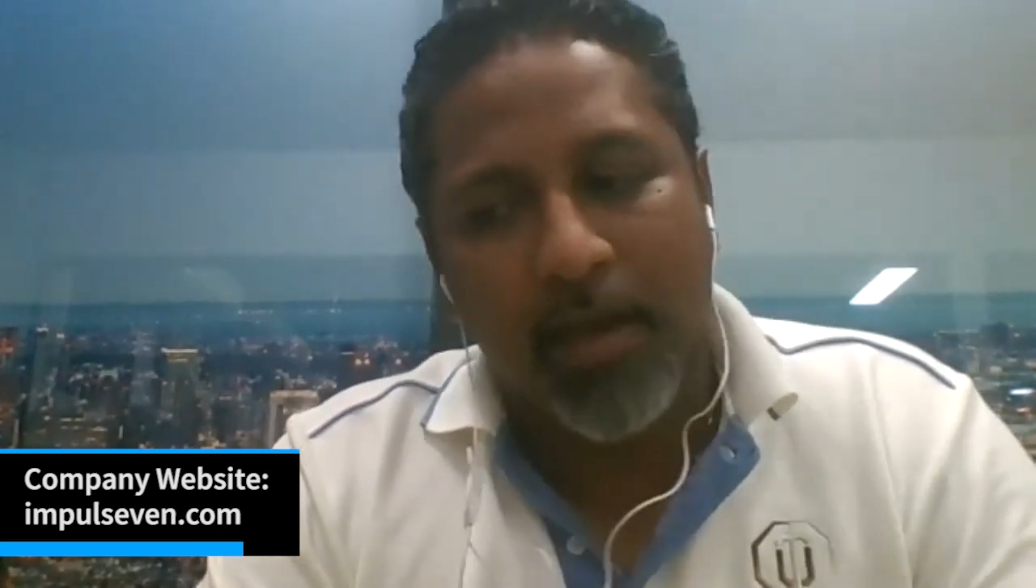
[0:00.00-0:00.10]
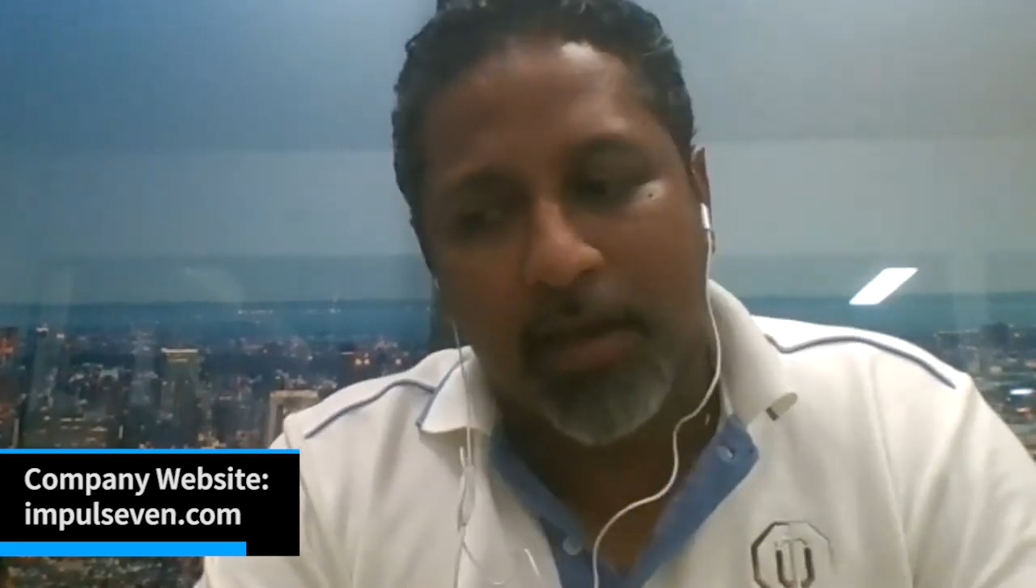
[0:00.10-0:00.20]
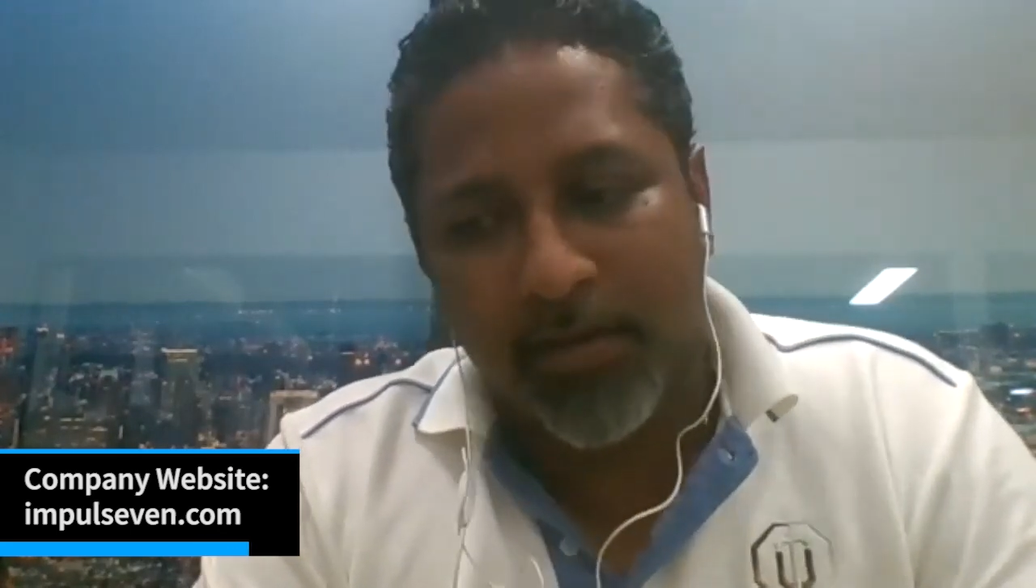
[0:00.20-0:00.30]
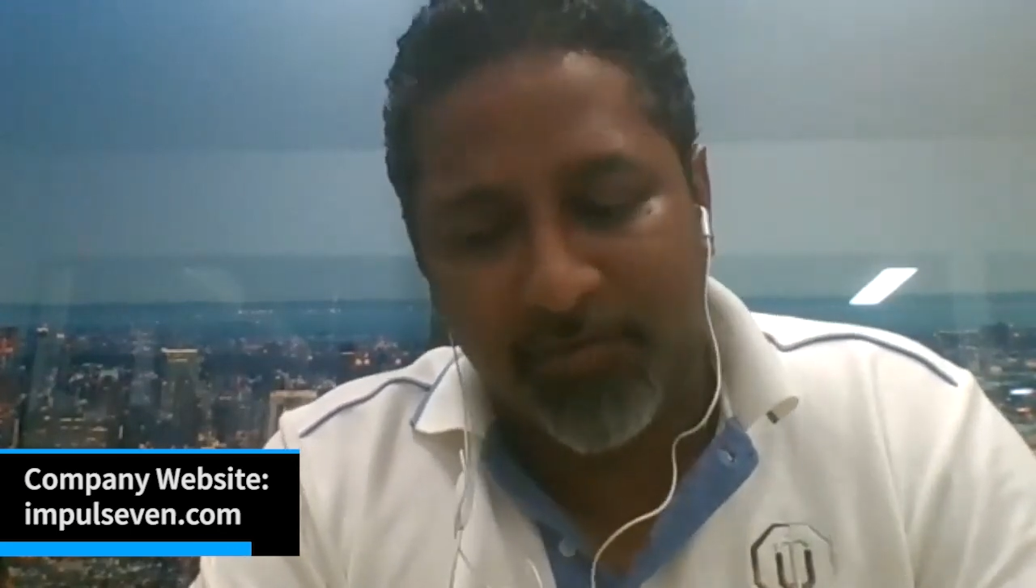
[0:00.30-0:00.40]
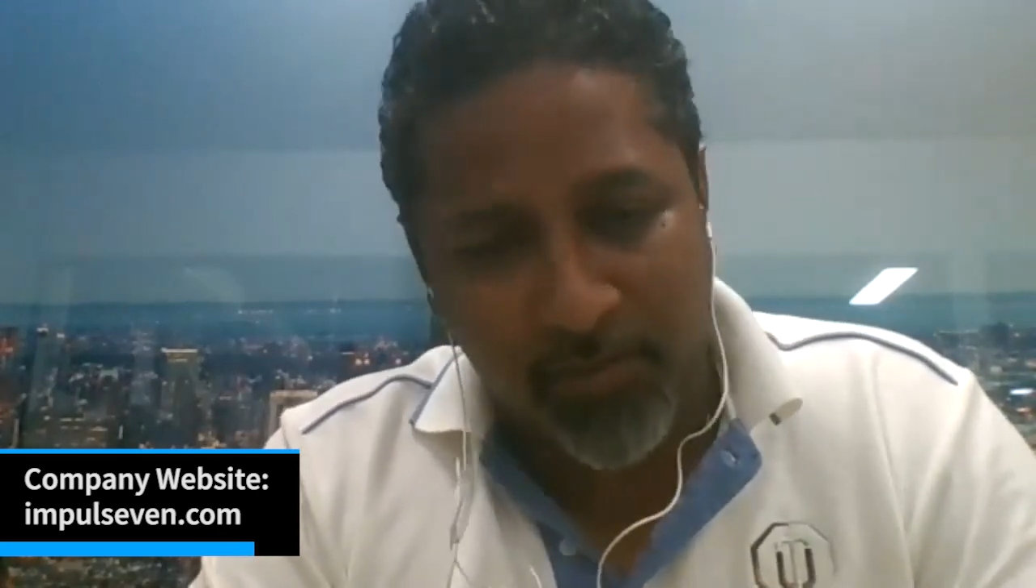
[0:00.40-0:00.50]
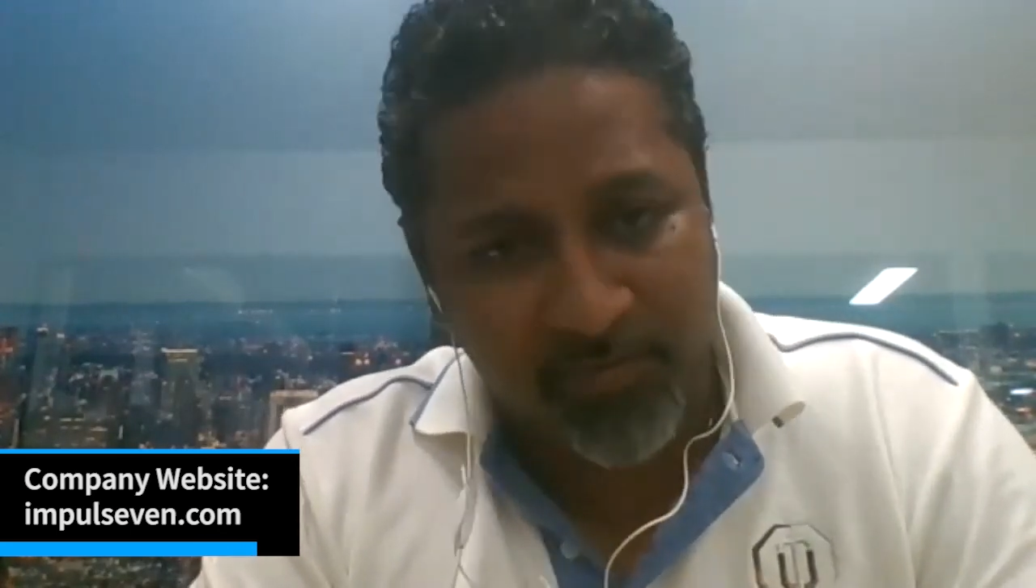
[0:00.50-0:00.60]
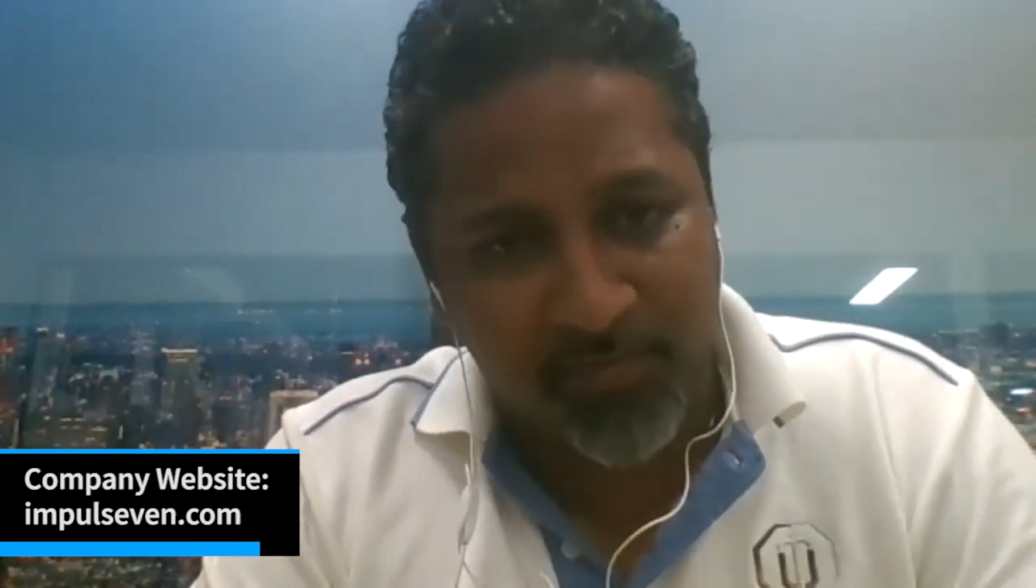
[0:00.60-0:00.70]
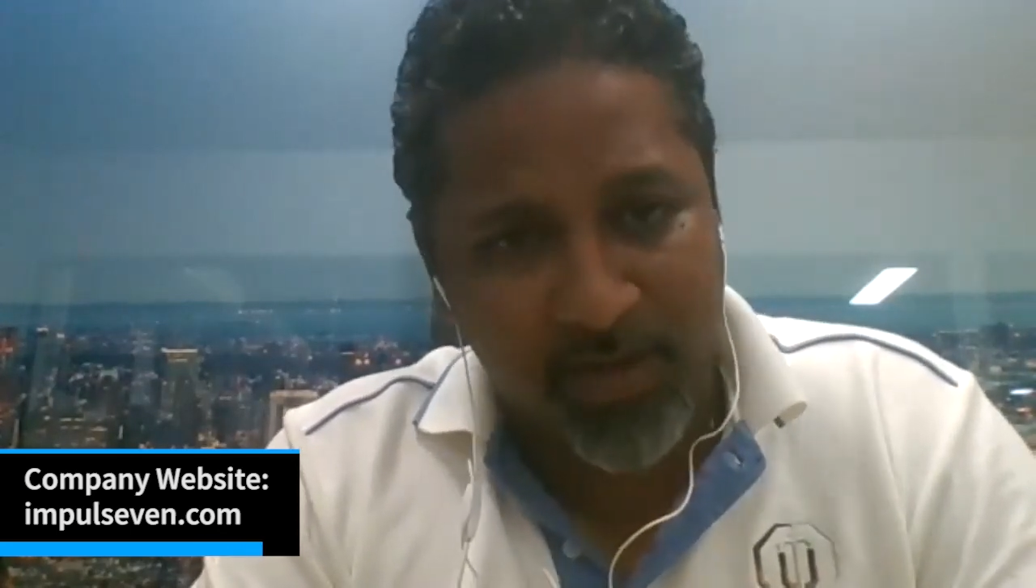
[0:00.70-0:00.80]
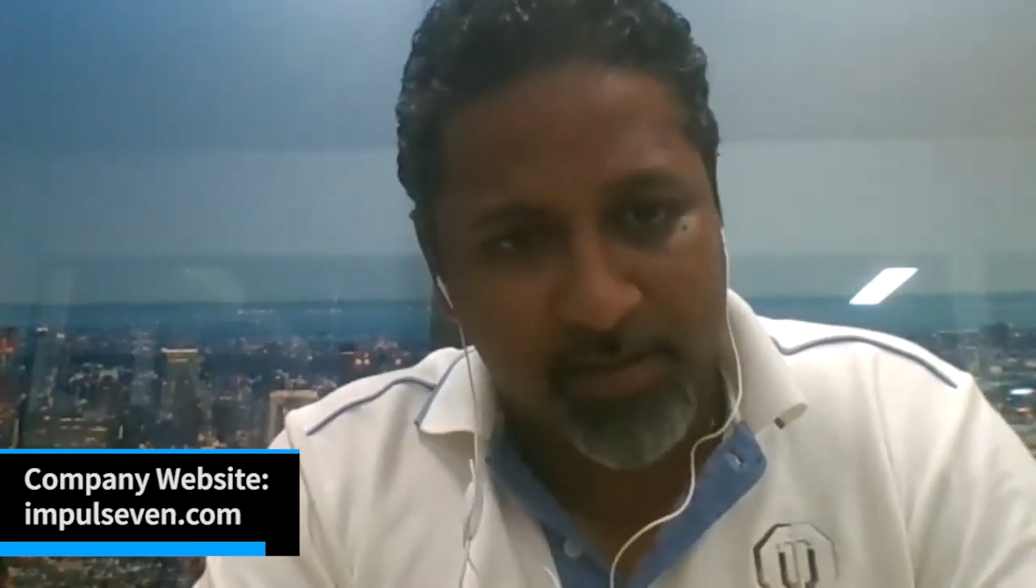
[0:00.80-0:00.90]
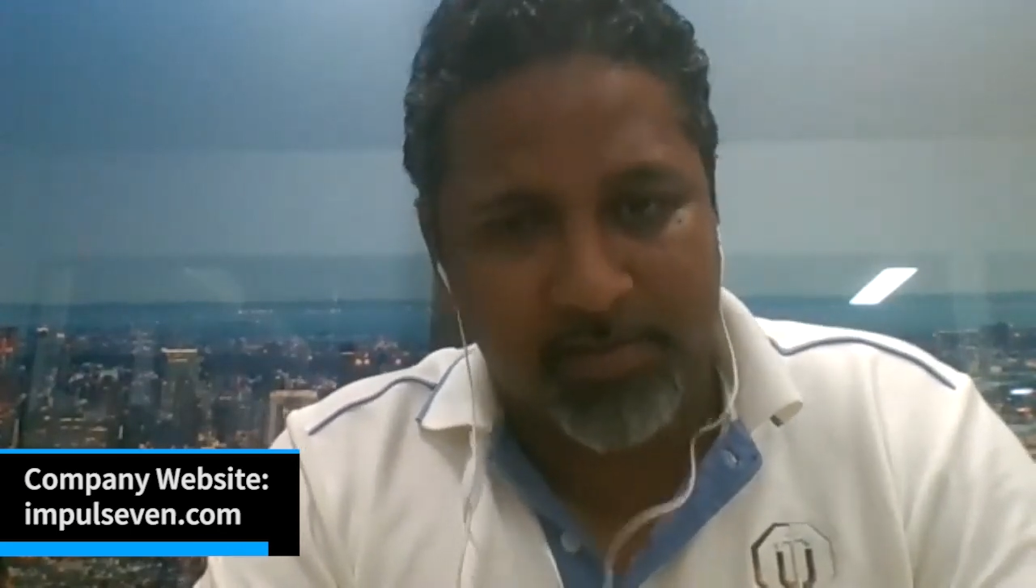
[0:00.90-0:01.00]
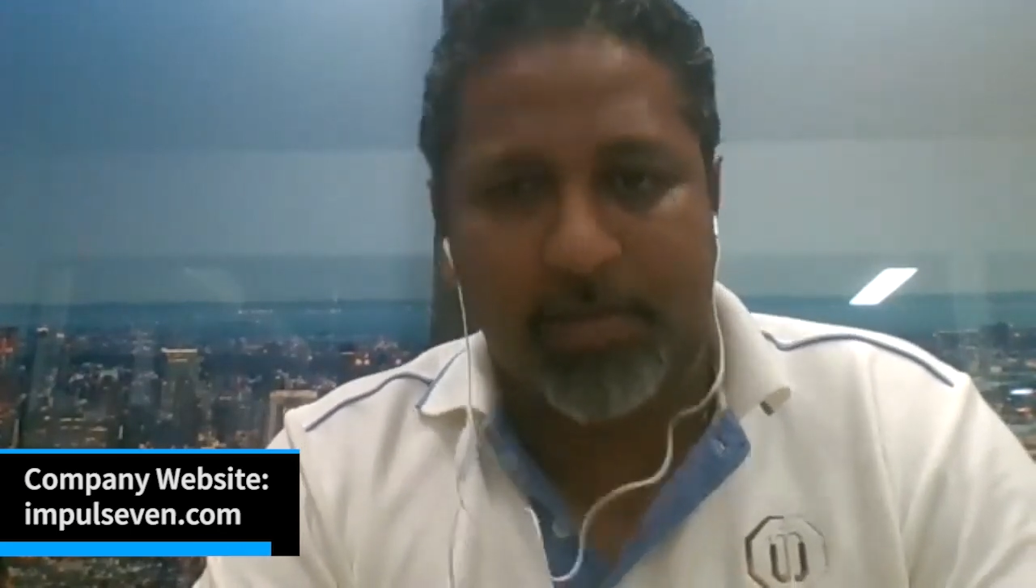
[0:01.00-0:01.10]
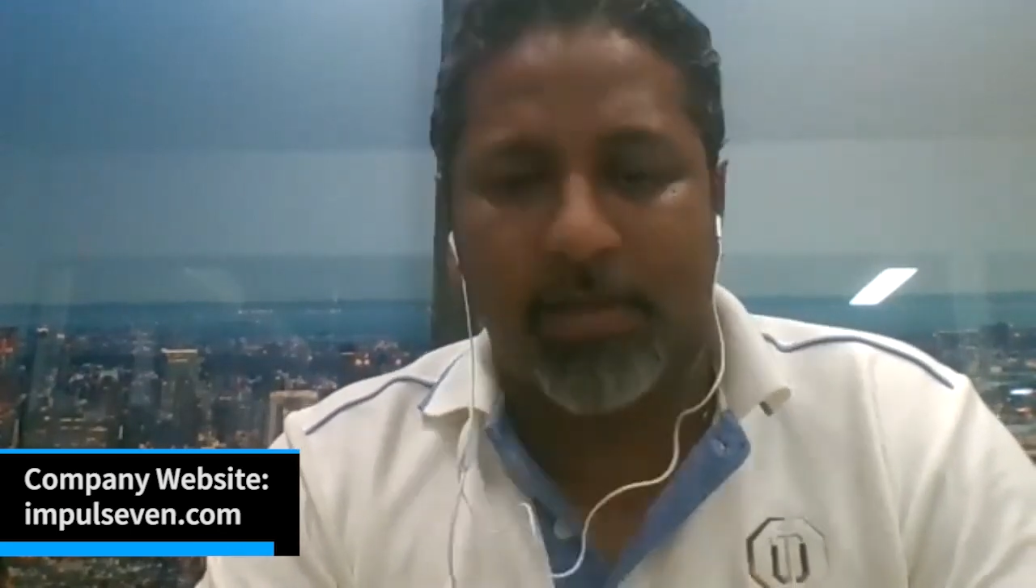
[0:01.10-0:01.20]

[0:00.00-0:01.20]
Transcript: in different fields,